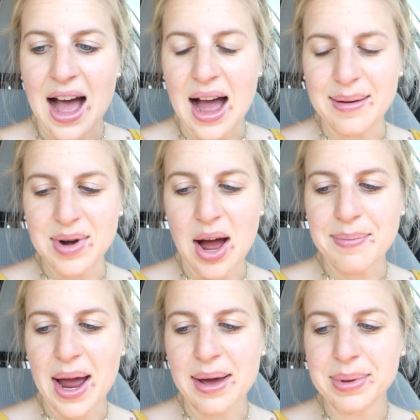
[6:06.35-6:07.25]
I'm not
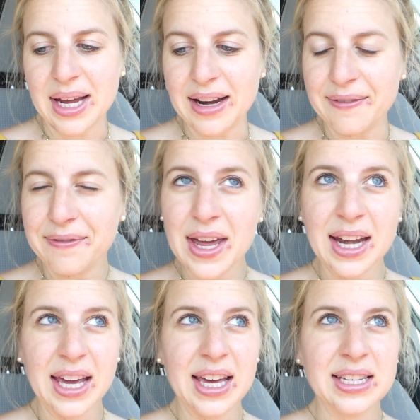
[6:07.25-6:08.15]
by a Planet
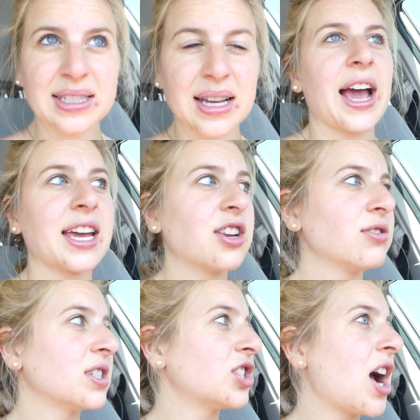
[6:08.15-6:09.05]
Fitness. I can
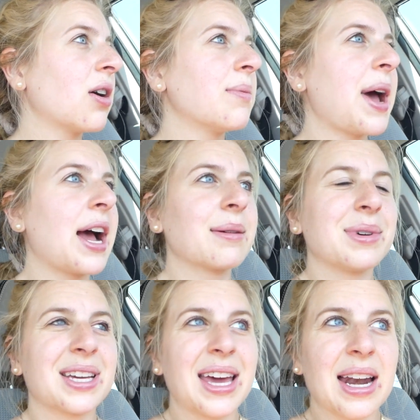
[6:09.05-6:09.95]
use the shower bag,
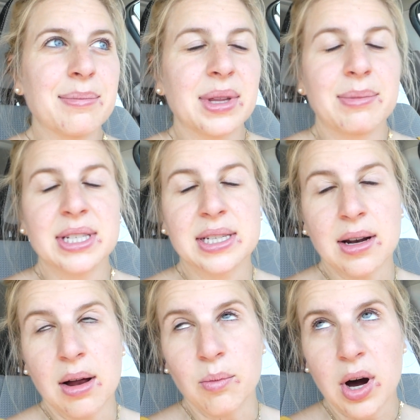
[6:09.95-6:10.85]
but again, I'm limited
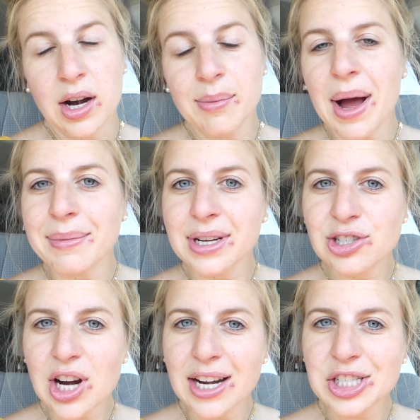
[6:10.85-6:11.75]
on water, but I'm gonna
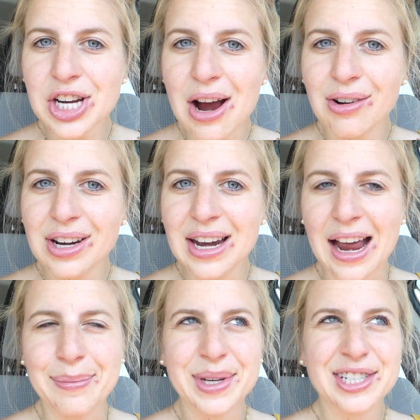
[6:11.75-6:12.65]
try to shower
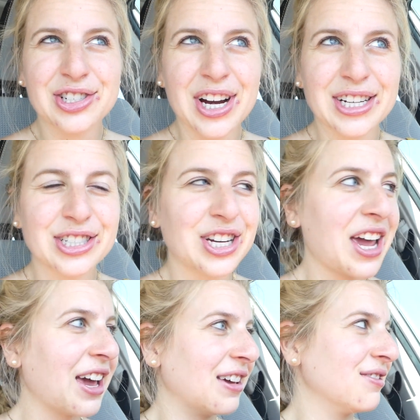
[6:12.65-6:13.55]
tonight. I'm gonna try to
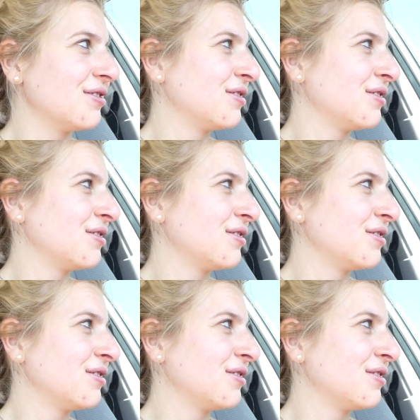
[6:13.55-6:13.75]
shave.